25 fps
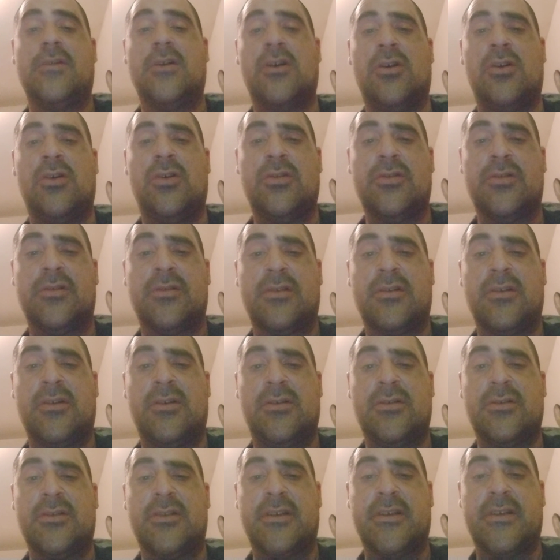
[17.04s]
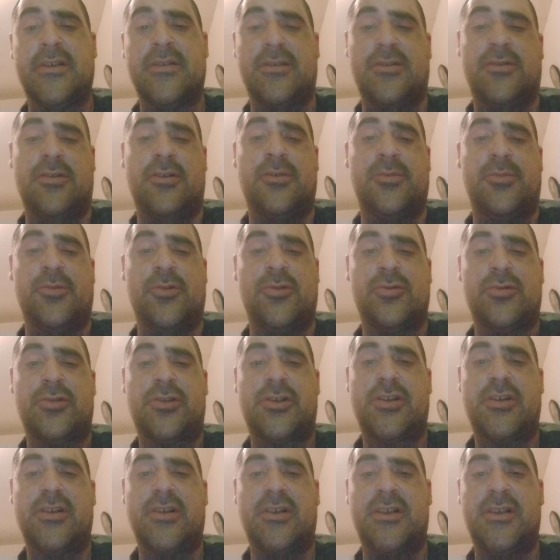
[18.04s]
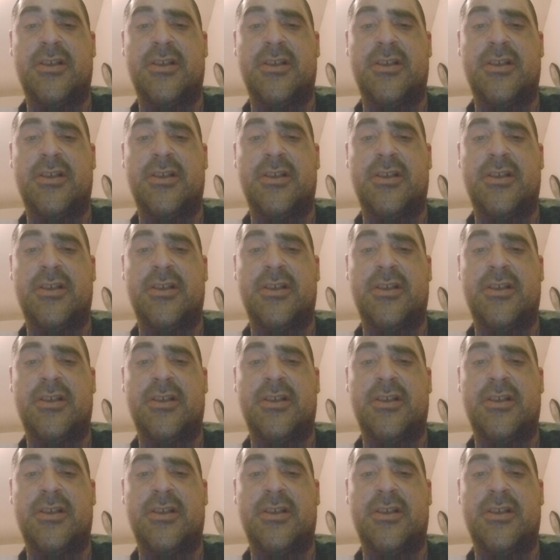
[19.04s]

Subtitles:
all day almost